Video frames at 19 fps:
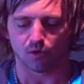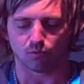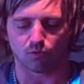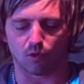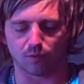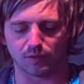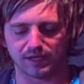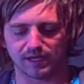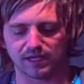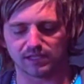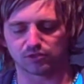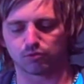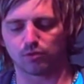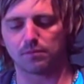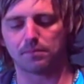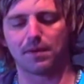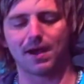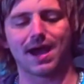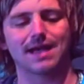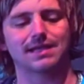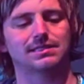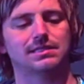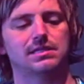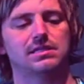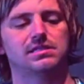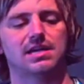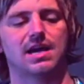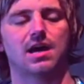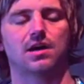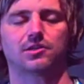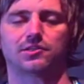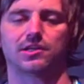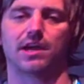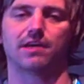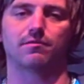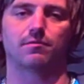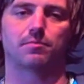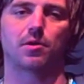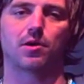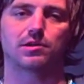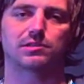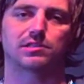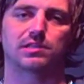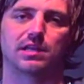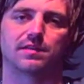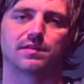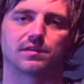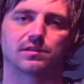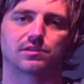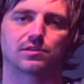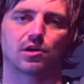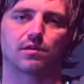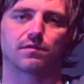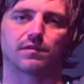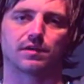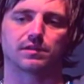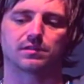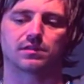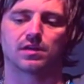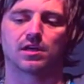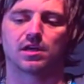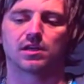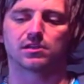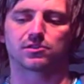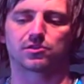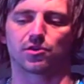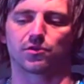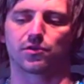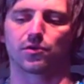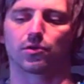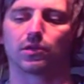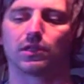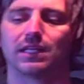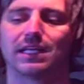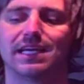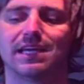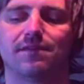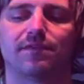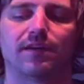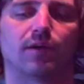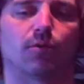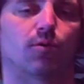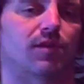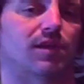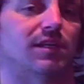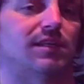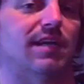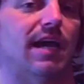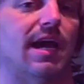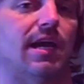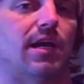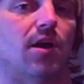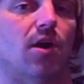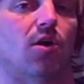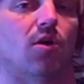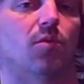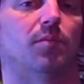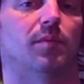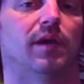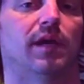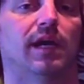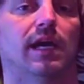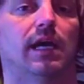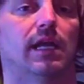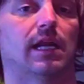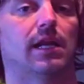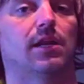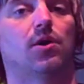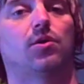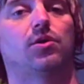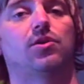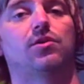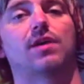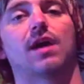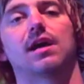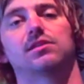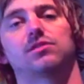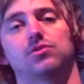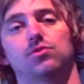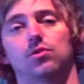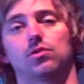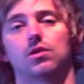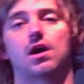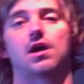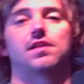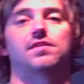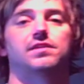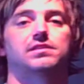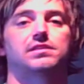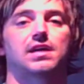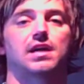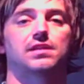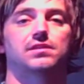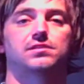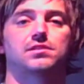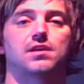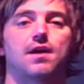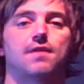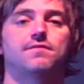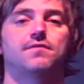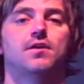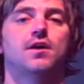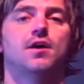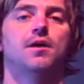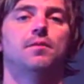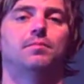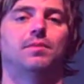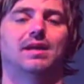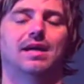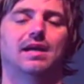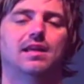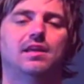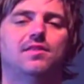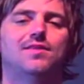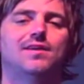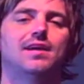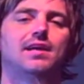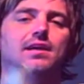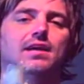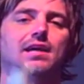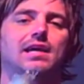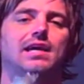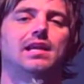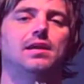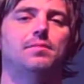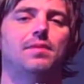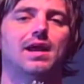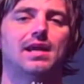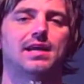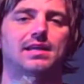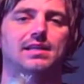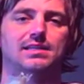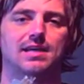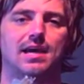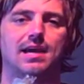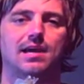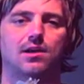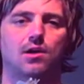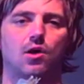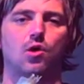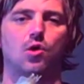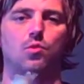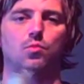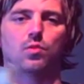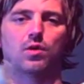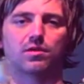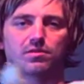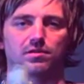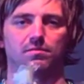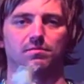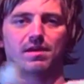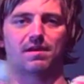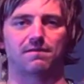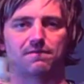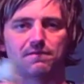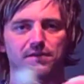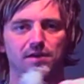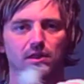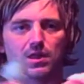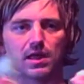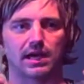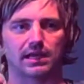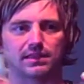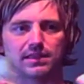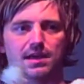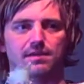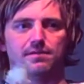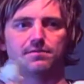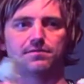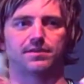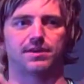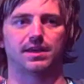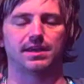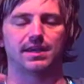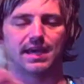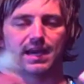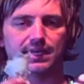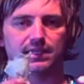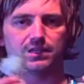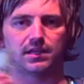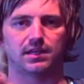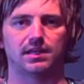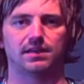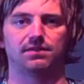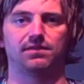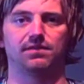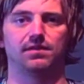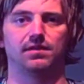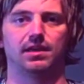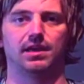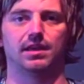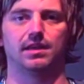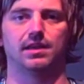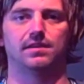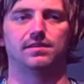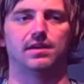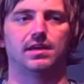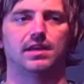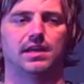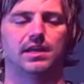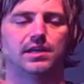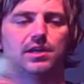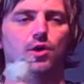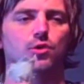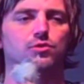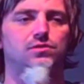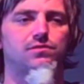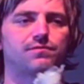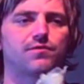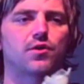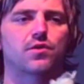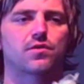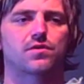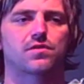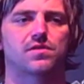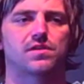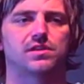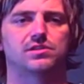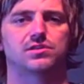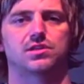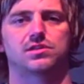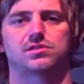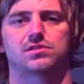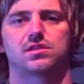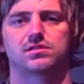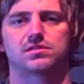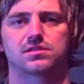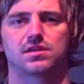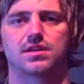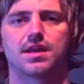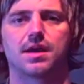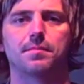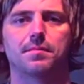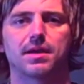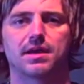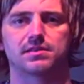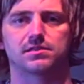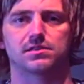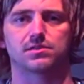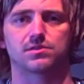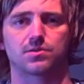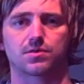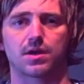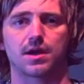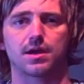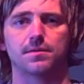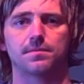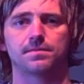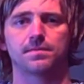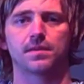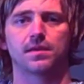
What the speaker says: What we did is we passed these out to every person in the service, so they're leaving with a take-home. And I know you guys do a lot of this kind of stuff, but anything anybody can take home with them, they feel like they've connected, and it goes further than just the Sunday message, okay?